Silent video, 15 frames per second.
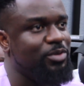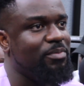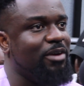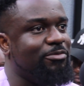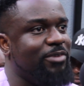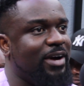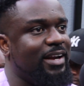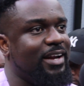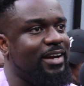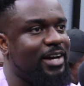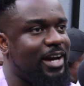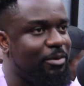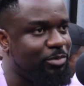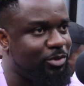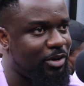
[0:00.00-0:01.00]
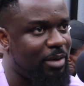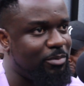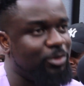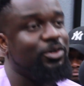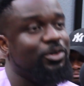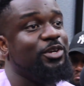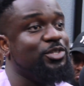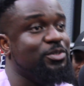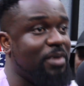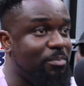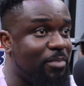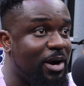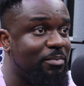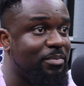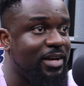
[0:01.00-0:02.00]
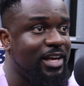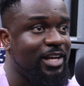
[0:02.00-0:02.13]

to my father. I'm not talking to my mom.